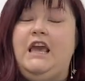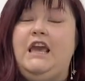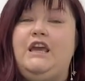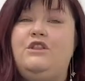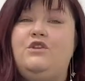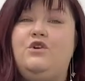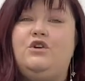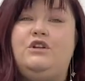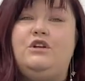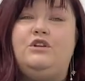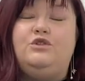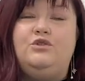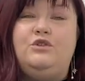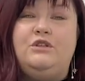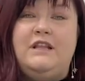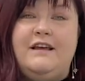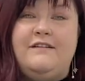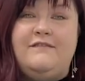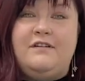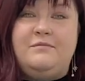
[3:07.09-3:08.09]
In order to
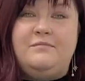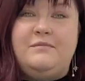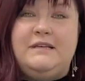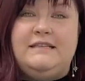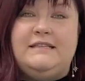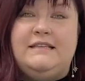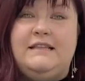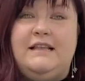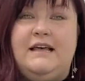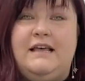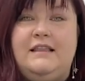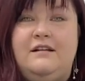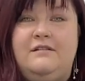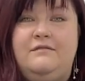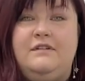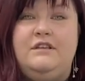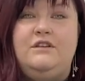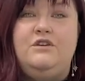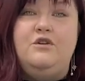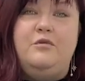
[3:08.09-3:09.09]
never miss another
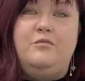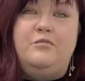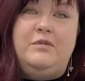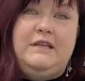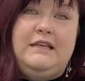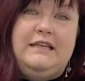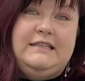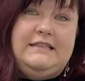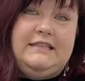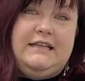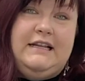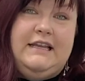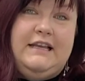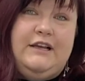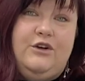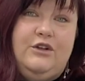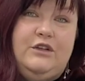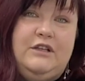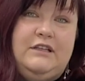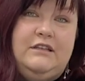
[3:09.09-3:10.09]
video, please
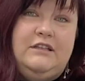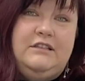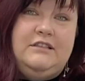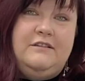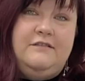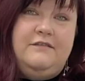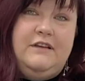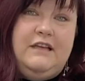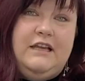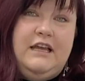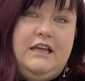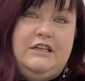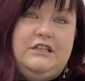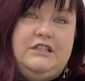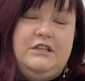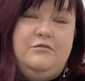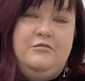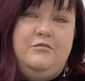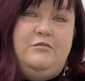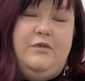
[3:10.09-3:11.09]
click on the
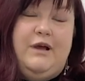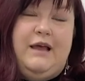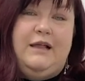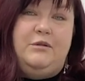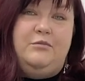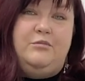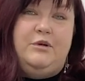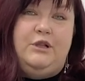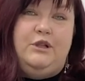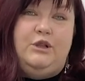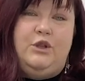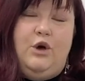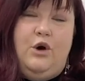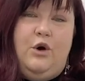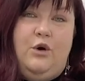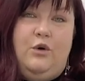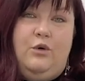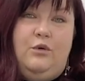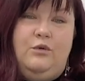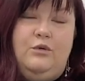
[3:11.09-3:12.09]
notification bell
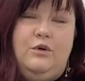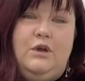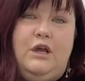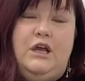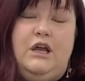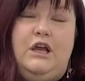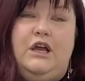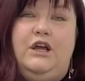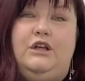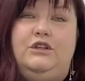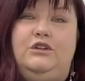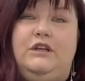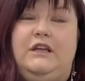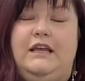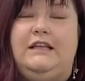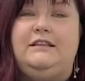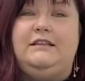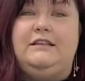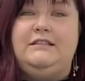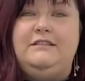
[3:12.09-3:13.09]
below to
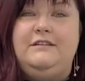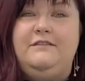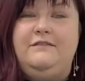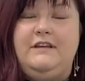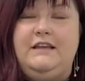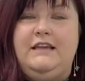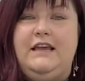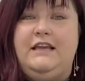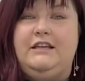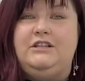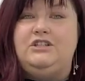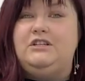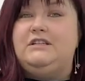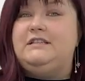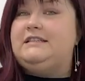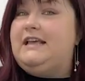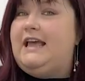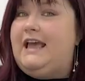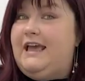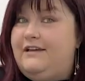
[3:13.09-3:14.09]
get
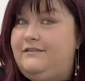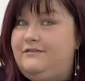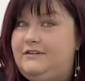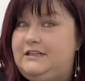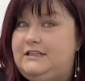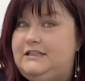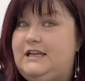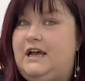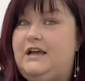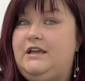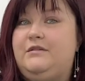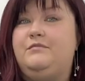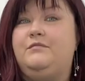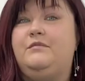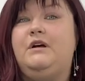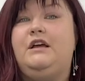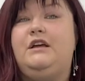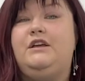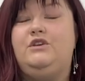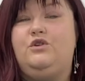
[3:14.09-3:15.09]
notifications every
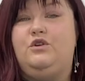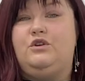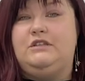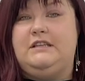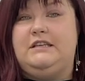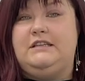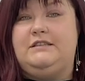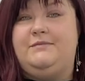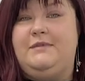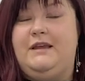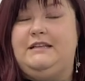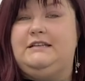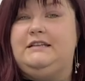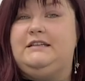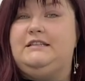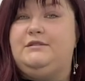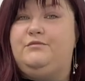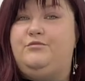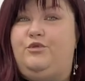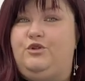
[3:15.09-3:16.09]
time Yours
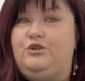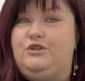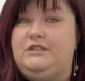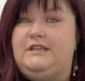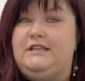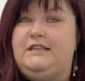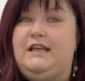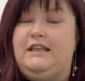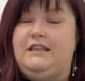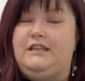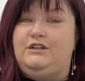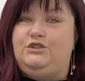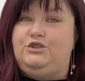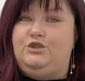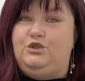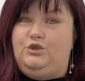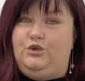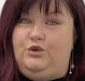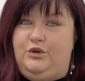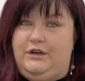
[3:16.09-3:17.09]
Cosmetics posts another
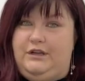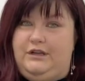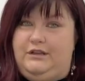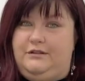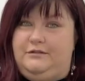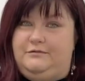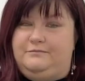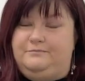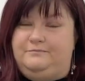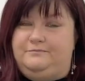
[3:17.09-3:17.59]
tutorial.